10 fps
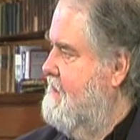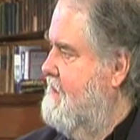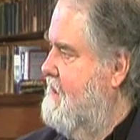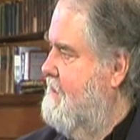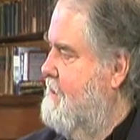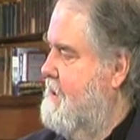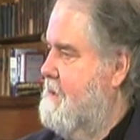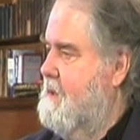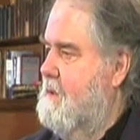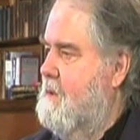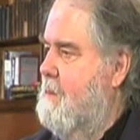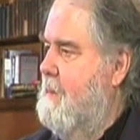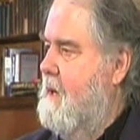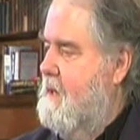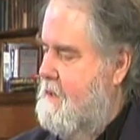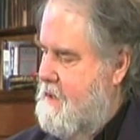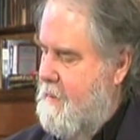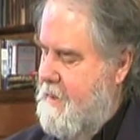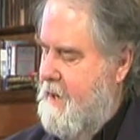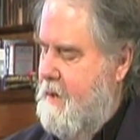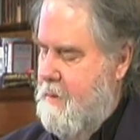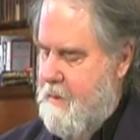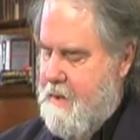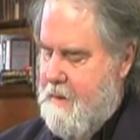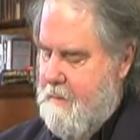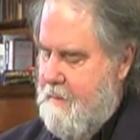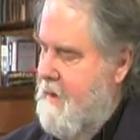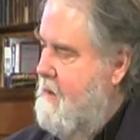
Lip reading: To make something go in,